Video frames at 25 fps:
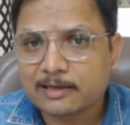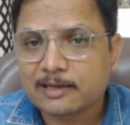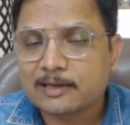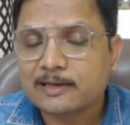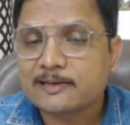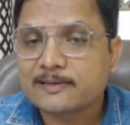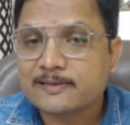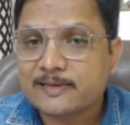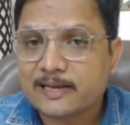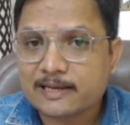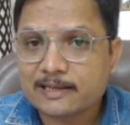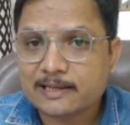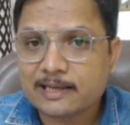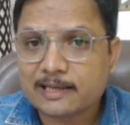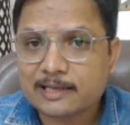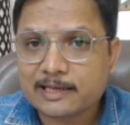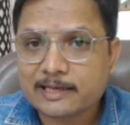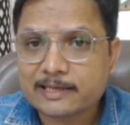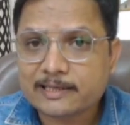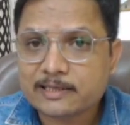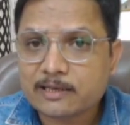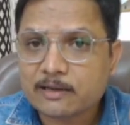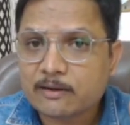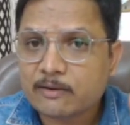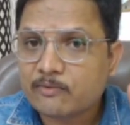Signal
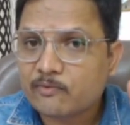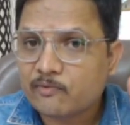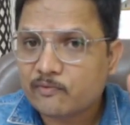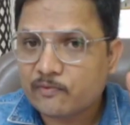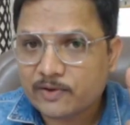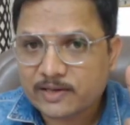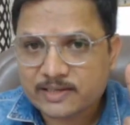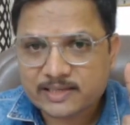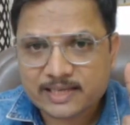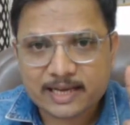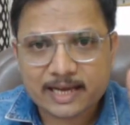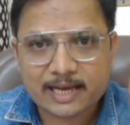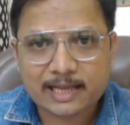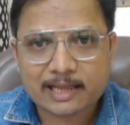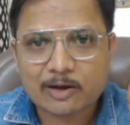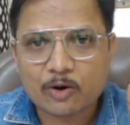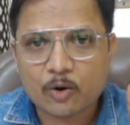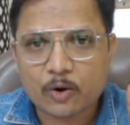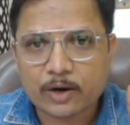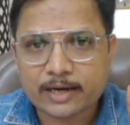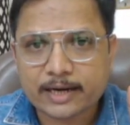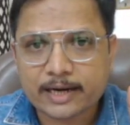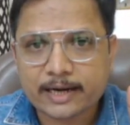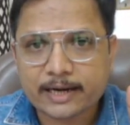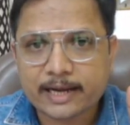is physical
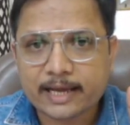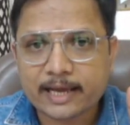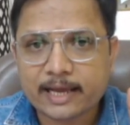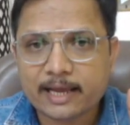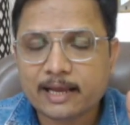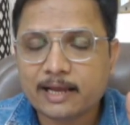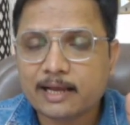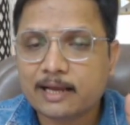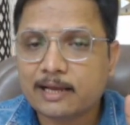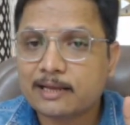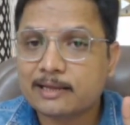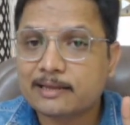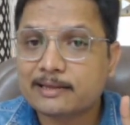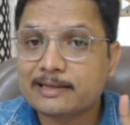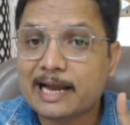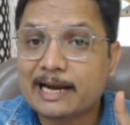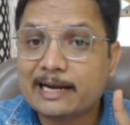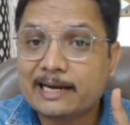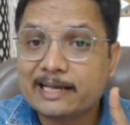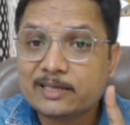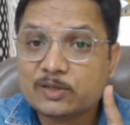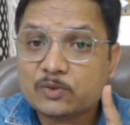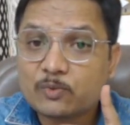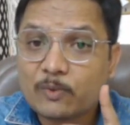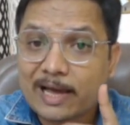quantity that
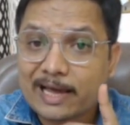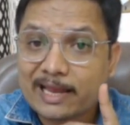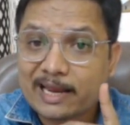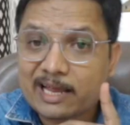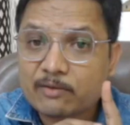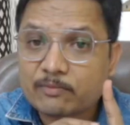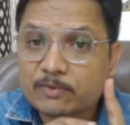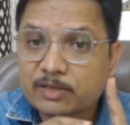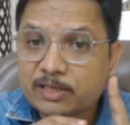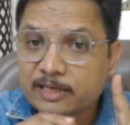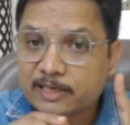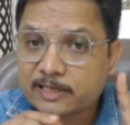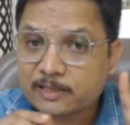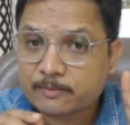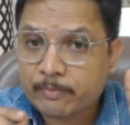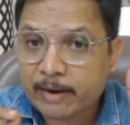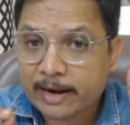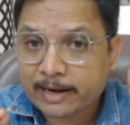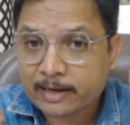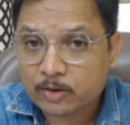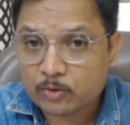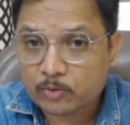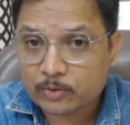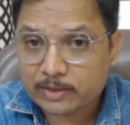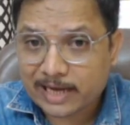is varying with
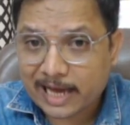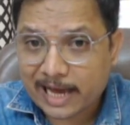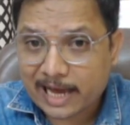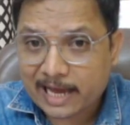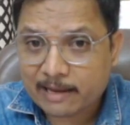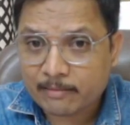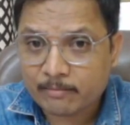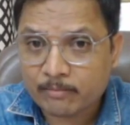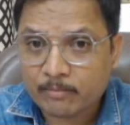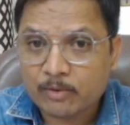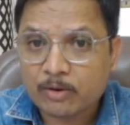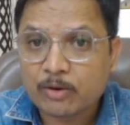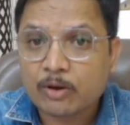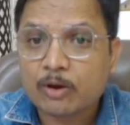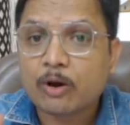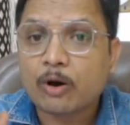respect to time,